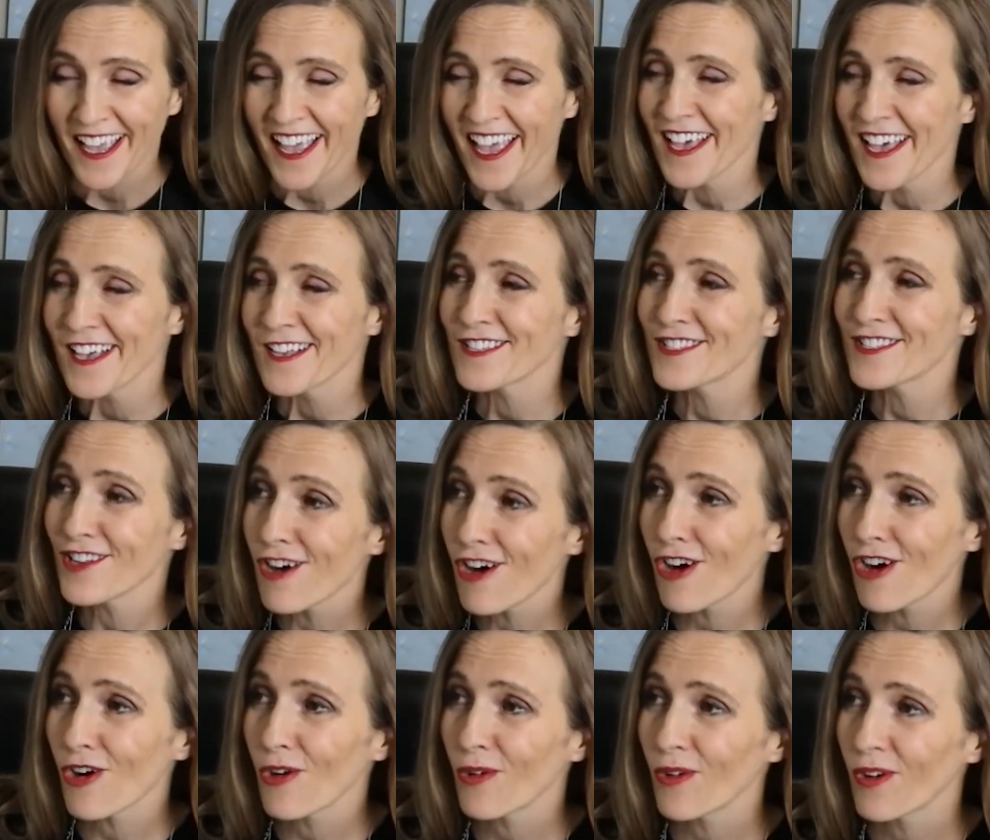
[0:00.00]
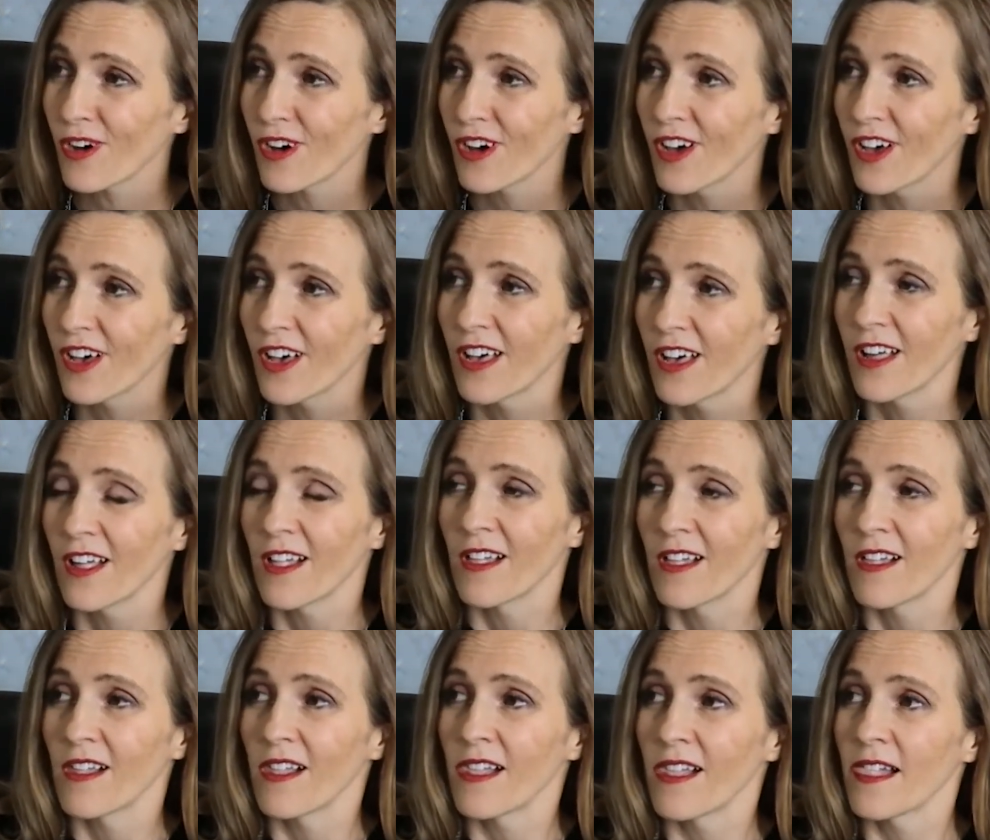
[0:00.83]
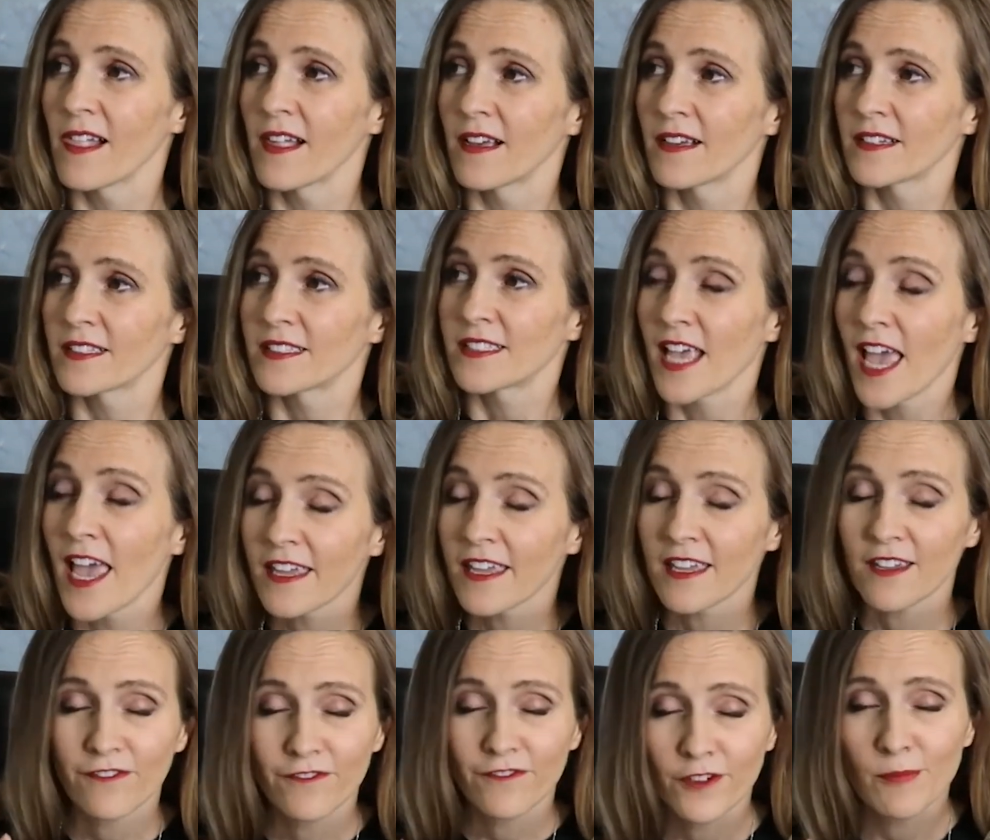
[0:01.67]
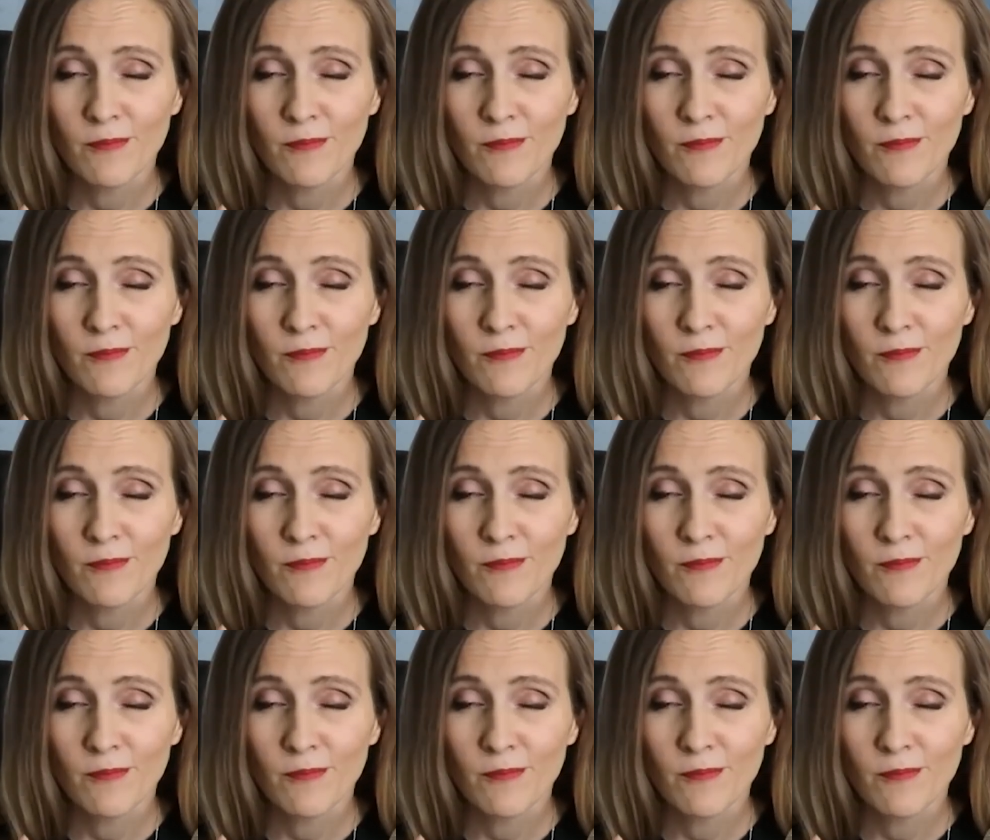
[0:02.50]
So take it from